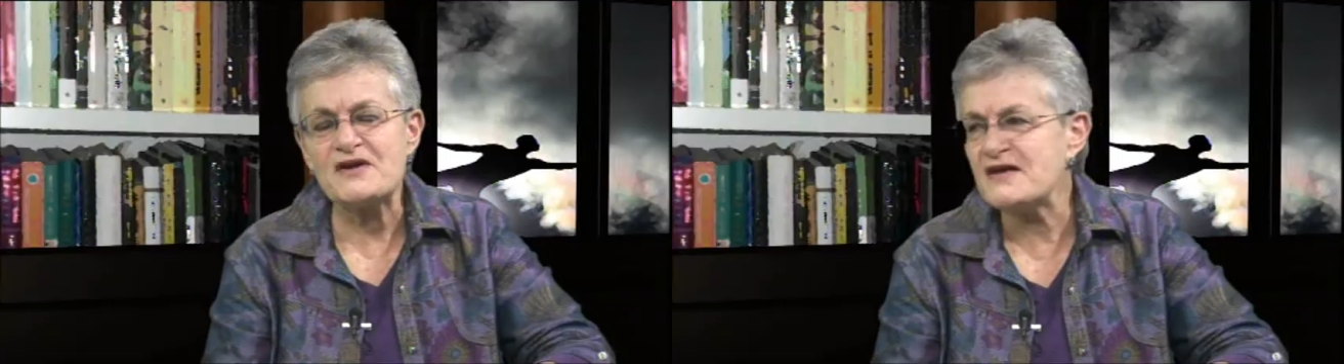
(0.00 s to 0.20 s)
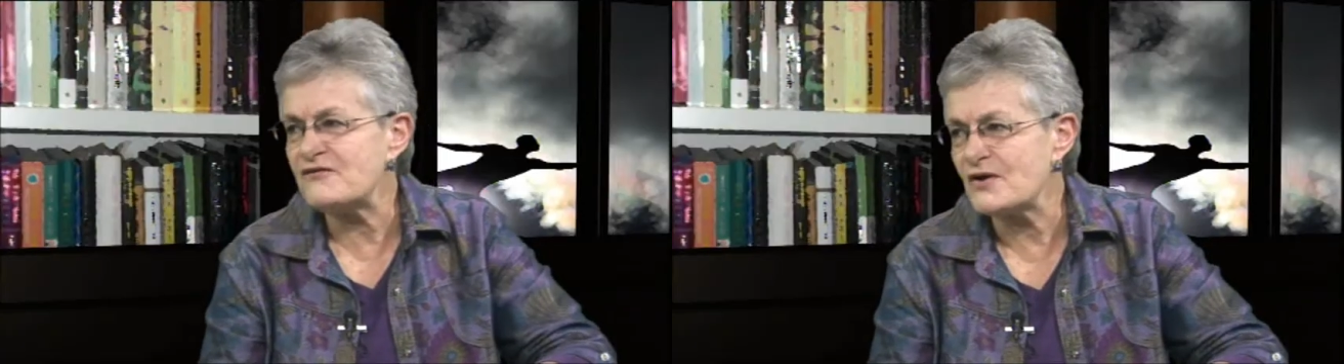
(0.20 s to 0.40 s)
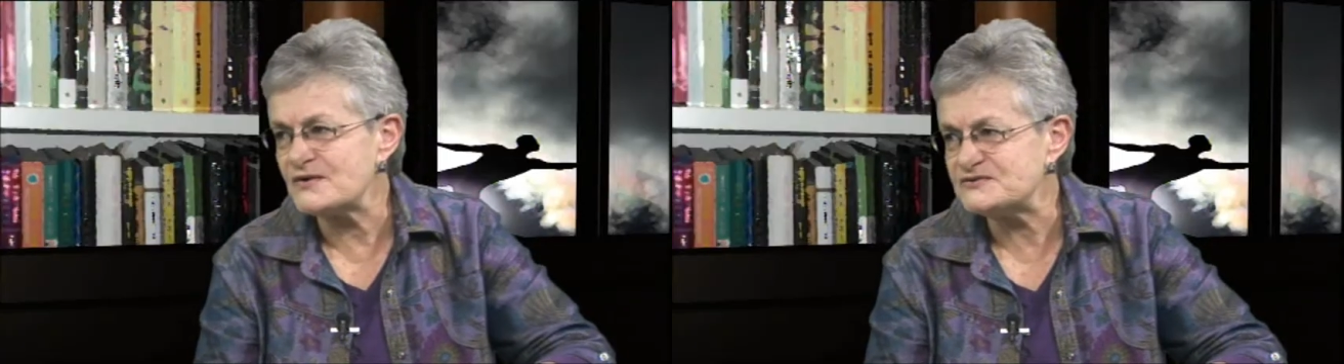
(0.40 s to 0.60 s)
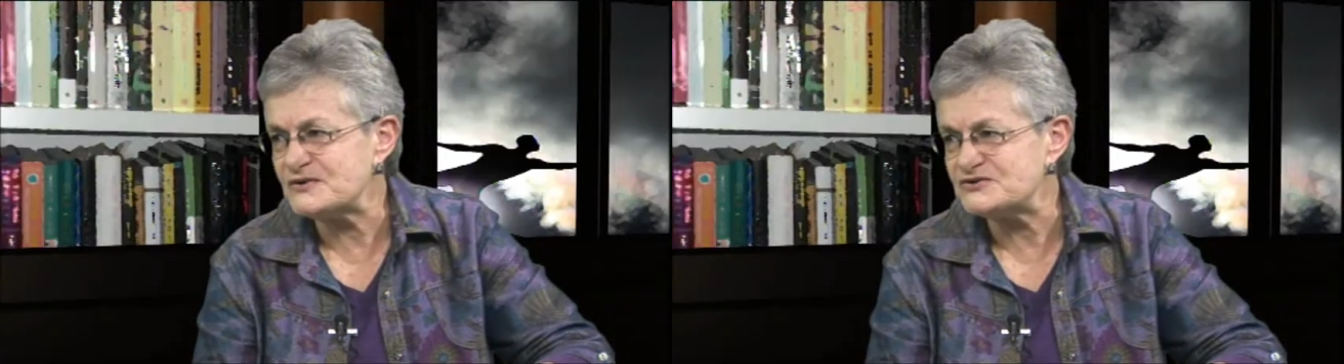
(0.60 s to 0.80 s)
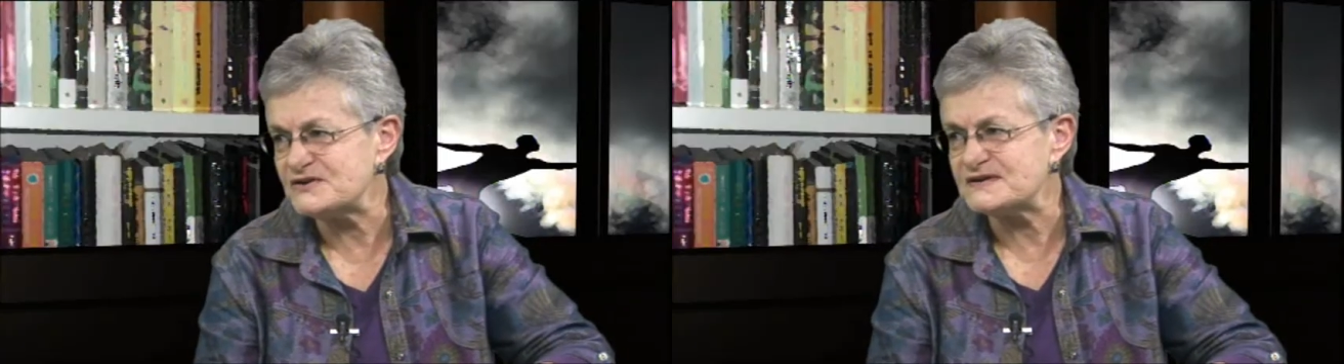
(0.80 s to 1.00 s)
never knows
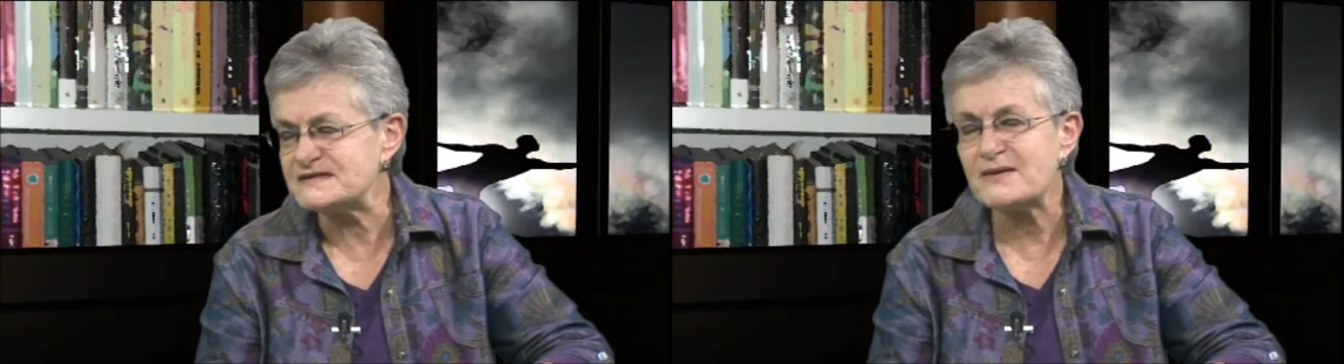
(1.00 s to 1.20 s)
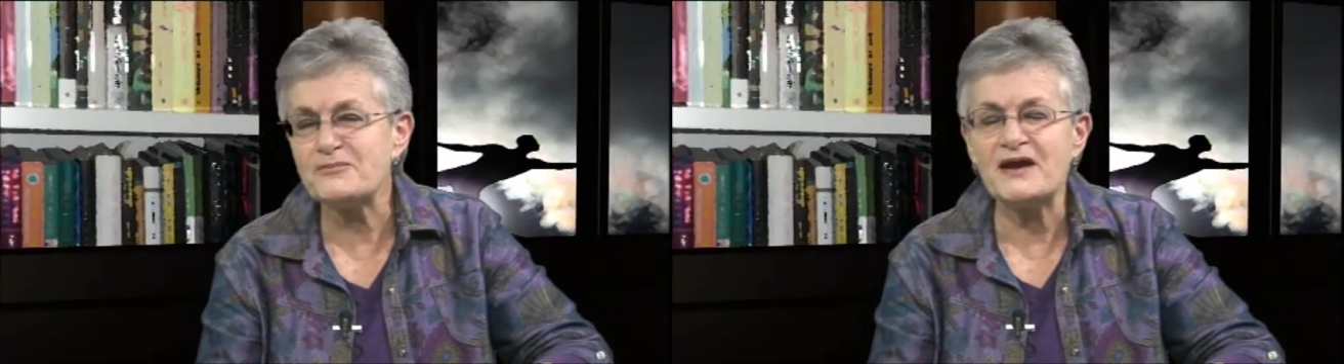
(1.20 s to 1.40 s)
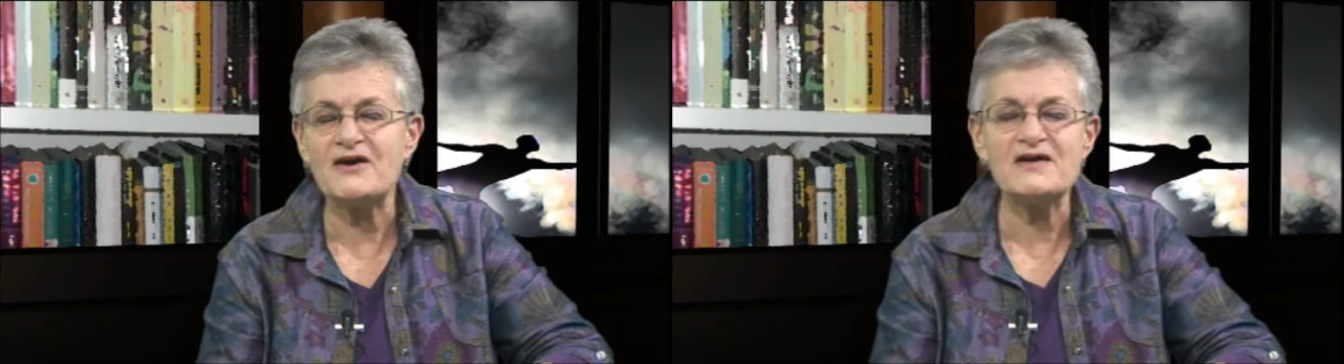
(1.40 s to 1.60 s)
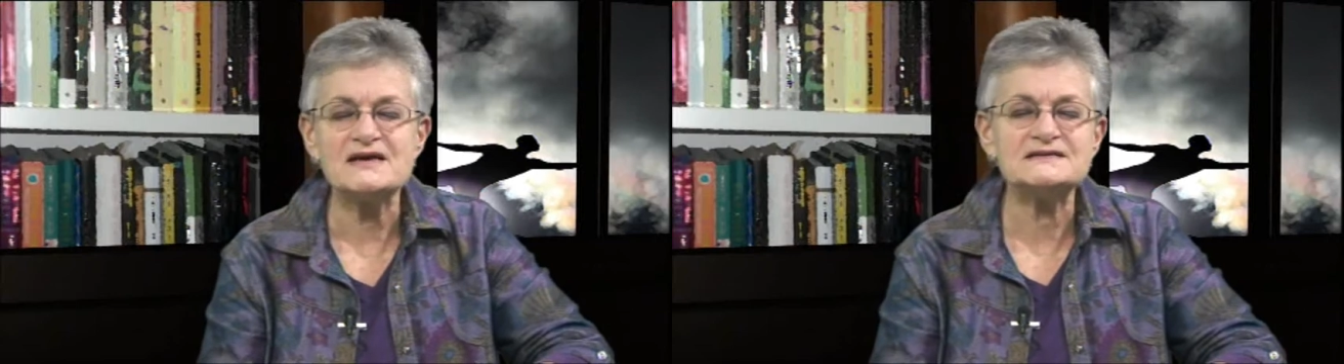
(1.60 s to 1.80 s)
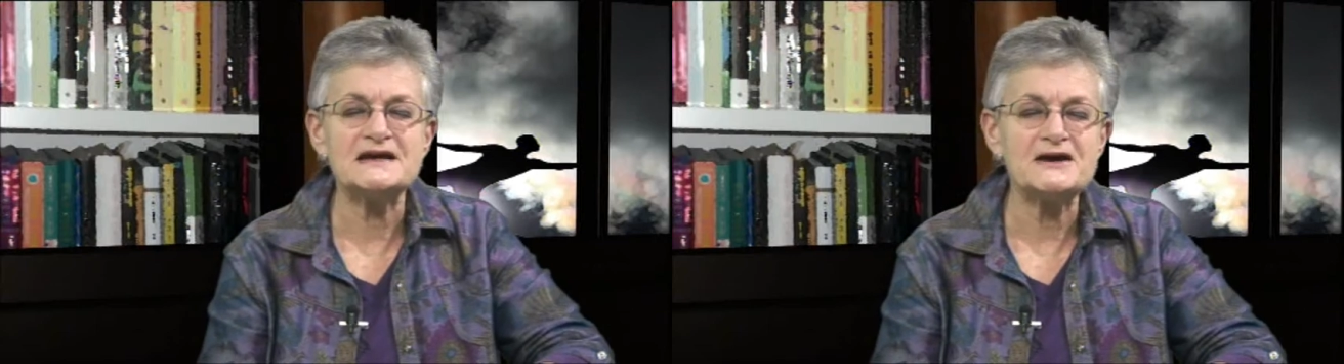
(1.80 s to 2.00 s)
who she is, and Perry is